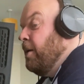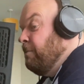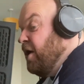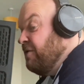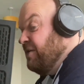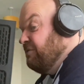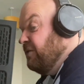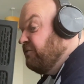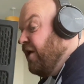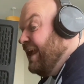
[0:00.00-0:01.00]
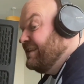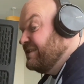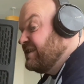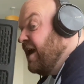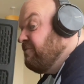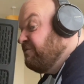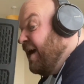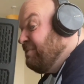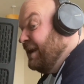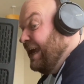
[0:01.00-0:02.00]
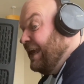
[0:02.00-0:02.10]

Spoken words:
Perfect for friends, family,